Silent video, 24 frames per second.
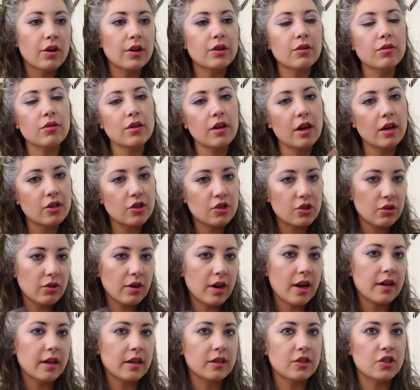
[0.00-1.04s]
you're not sure
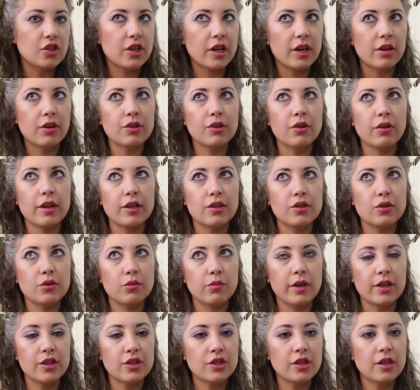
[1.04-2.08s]
how to channel your
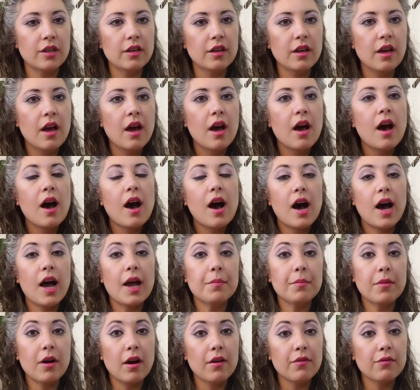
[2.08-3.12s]
intuition,
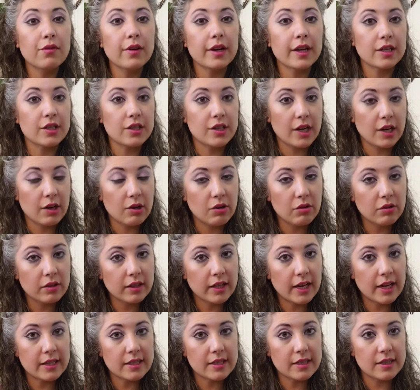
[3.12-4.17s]
I'm offering tarot
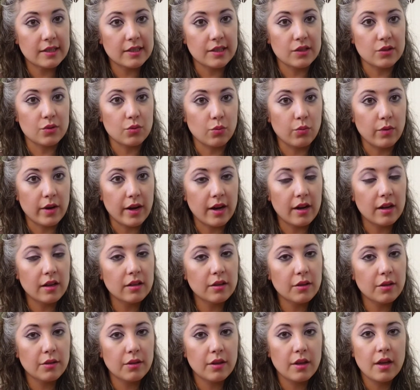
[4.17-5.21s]
classes as
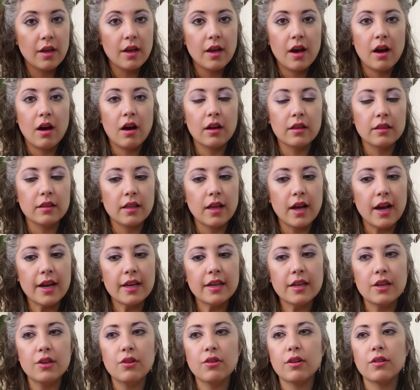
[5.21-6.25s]
well
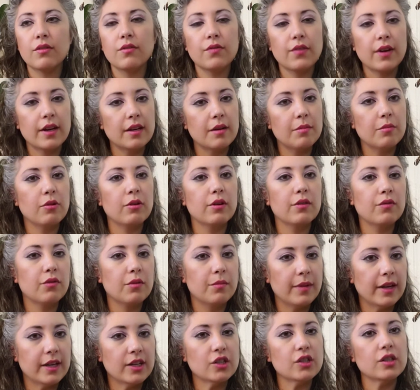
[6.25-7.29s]
online, and you can find out more
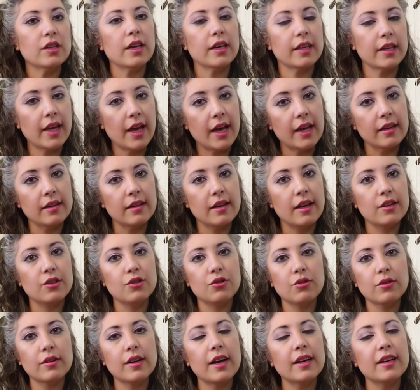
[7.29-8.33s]
information again at
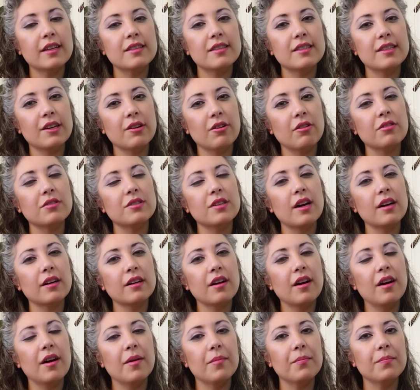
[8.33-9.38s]

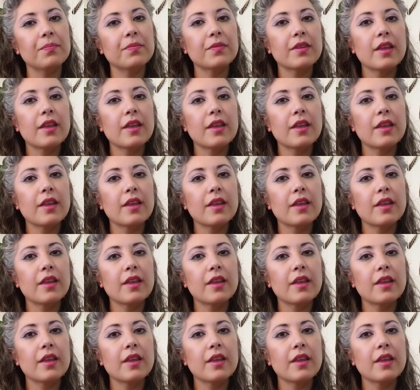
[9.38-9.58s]
TrueGuidanceTarot.com.